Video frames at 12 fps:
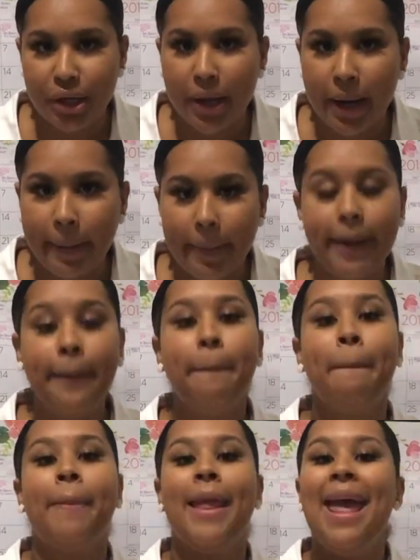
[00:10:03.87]
you know what I mean?
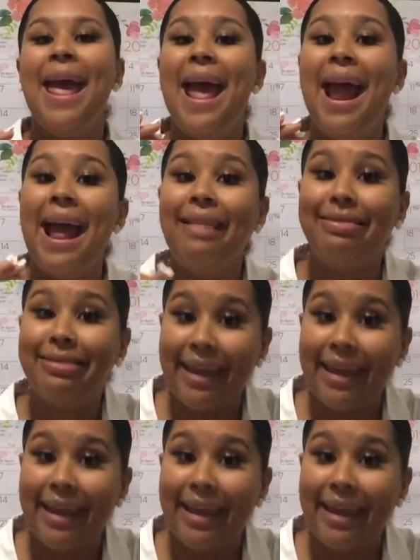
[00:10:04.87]
And